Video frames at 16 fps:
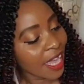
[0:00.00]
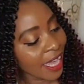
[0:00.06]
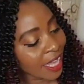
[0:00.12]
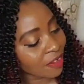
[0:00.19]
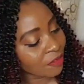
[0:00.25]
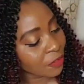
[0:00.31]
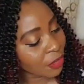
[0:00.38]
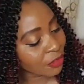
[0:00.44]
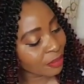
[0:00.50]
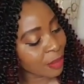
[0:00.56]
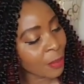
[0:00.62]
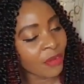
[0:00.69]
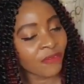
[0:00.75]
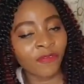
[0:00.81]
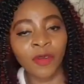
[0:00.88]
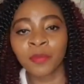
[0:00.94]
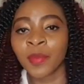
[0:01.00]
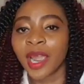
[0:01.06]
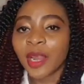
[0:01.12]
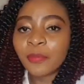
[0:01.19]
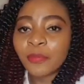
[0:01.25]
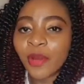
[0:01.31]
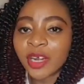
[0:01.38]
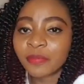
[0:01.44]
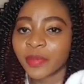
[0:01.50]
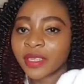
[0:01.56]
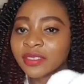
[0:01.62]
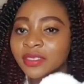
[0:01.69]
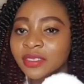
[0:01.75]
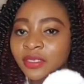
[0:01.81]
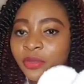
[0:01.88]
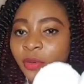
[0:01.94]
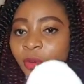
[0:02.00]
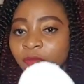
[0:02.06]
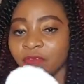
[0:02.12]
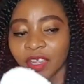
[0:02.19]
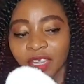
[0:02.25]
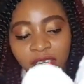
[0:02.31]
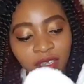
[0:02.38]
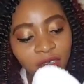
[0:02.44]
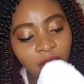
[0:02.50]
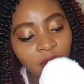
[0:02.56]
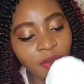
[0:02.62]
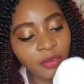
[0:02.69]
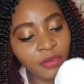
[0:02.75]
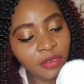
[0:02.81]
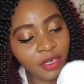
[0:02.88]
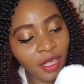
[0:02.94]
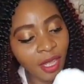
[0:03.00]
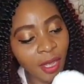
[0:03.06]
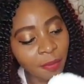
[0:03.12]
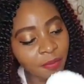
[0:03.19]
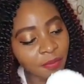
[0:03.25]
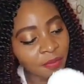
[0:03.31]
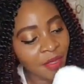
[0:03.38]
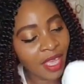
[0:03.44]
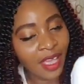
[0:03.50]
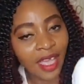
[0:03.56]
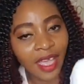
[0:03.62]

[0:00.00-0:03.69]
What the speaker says: If you remember from my apartment tour video, I think